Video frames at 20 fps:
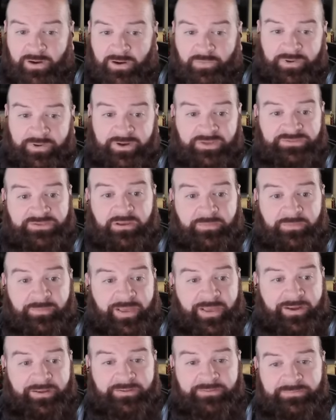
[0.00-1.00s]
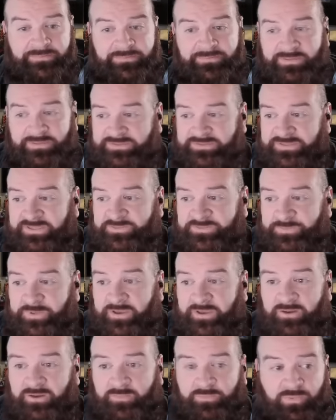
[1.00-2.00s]
Are we going to talk about it? Is
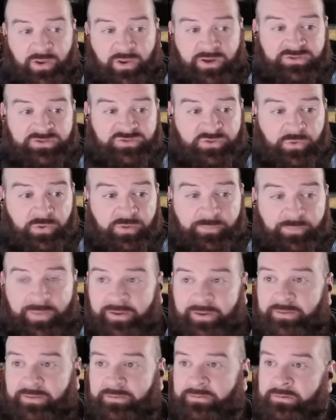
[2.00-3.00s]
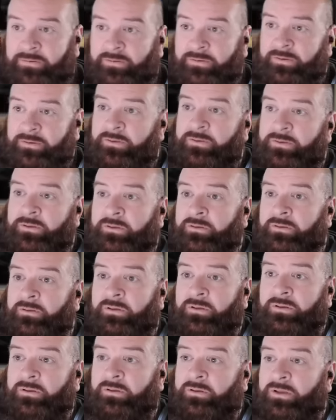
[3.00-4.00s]
ESPN going to write a story about it?
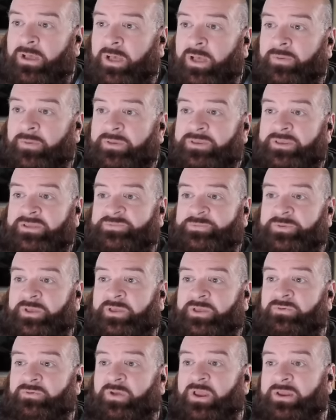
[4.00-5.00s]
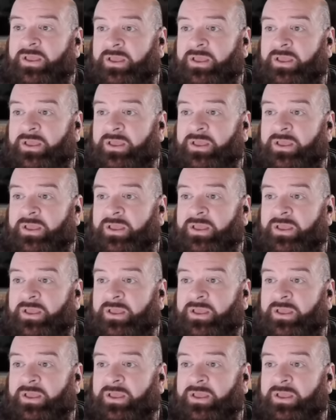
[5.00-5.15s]
I'm on ESPN right